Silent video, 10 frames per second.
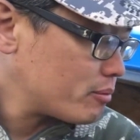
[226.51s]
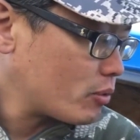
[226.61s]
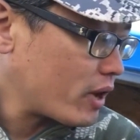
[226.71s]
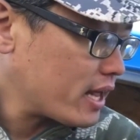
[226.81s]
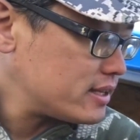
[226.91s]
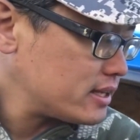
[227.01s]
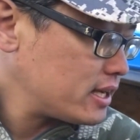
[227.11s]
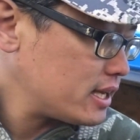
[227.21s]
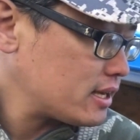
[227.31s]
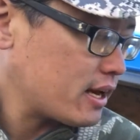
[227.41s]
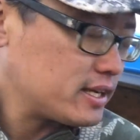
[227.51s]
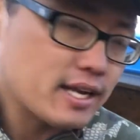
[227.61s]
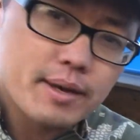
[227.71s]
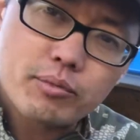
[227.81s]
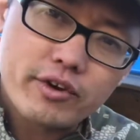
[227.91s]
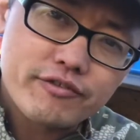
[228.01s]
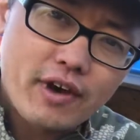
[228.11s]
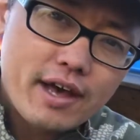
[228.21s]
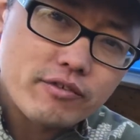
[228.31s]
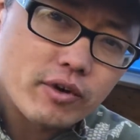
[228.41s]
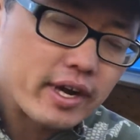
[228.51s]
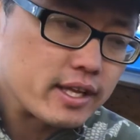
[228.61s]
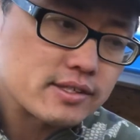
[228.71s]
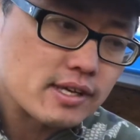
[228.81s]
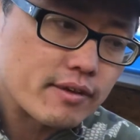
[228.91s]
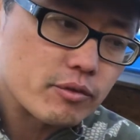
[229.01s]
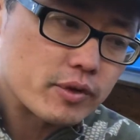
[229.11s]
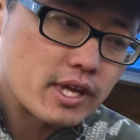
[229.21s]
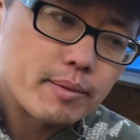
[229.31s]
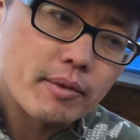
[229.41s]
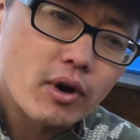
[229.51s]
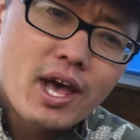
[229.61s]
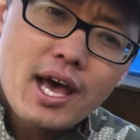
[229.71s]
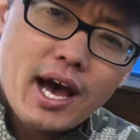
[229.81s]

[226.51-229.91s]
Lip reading: But when I did hit 99.5 grains of the Retumbo,